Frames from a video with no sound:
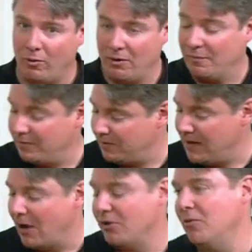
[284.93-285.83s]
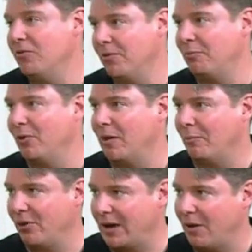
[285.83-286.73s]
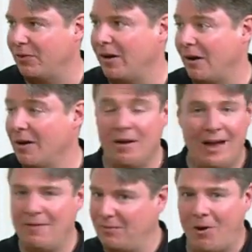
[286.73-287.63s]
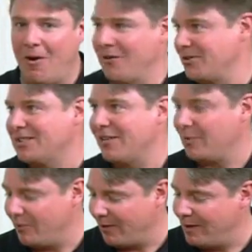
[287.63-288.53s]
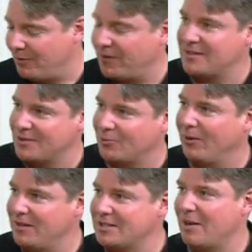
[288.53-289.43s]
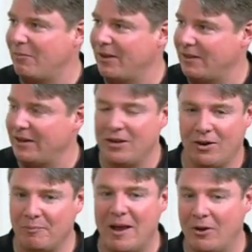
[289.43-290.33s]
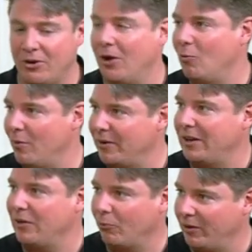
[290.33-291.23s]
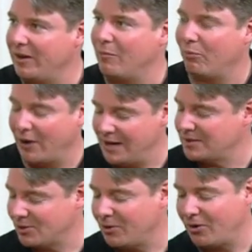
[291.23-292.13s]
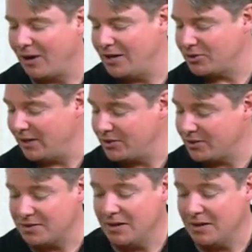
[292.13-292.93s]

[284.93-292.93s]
Well, now you've put a book out there, and all your stuff can be read, but this is really something that a young man or young woman can really embrace, so congratulations.